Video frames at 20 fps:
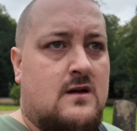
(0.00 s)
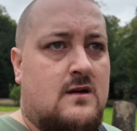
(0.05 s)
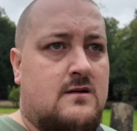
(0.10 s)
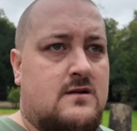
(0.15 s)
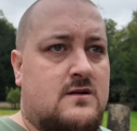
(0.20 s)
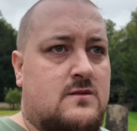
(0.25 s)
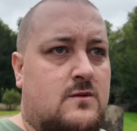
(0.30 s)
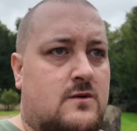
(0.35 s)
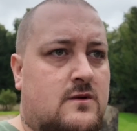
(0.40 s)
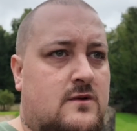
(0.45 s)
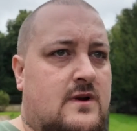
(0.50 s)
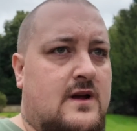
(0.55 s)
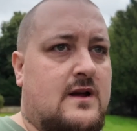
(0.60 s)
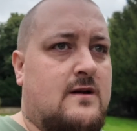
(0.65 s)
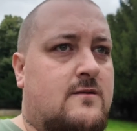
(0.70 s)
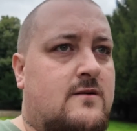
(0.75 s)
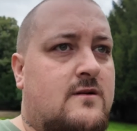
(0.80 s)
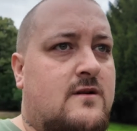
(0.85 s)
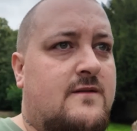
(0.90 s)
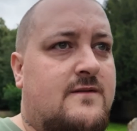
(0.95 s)
I was wondering,
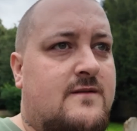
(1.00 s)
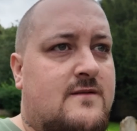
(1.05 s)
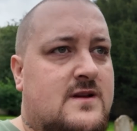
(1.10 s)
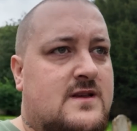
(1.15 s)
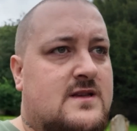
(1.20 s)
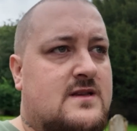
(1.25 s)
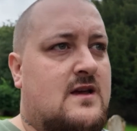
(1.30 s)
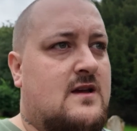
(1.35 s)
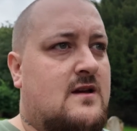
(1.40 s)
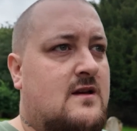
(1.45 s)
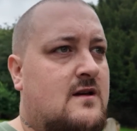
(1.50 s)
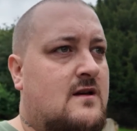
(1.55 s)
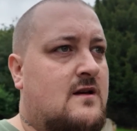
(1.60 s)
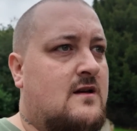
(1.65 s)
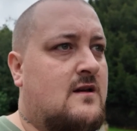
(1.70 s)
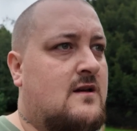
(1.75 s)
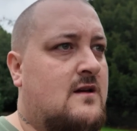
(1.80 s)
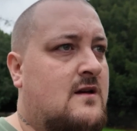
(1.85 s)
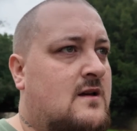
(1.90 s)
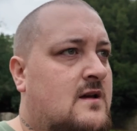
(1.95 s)
I wonder if there is
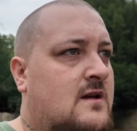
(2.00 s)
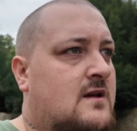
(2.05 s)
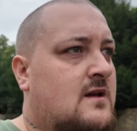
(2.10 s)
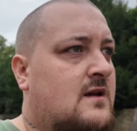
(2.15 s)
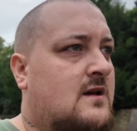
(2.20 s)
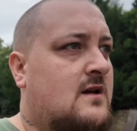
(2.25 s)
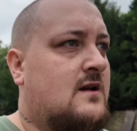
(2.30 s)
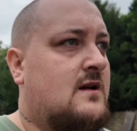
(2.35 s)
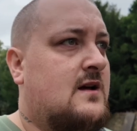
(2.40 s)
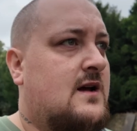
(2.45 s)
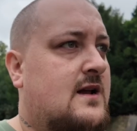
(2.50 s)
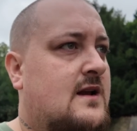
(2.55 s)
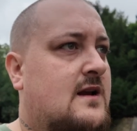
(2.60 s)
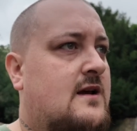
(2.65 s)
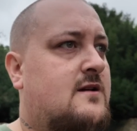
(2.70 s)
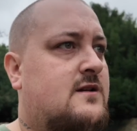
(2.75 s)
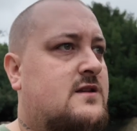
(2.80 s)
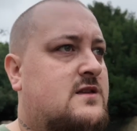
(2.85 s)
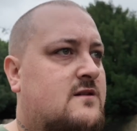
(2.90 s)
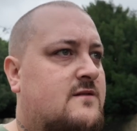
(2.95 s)
like
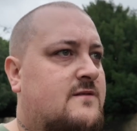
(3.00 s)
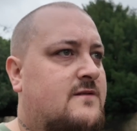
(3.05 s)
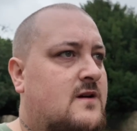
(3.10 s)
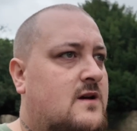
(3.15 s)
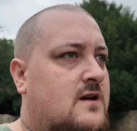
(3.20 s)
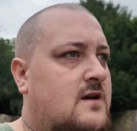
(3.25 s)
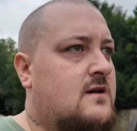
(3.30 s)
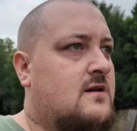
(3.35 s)
loads of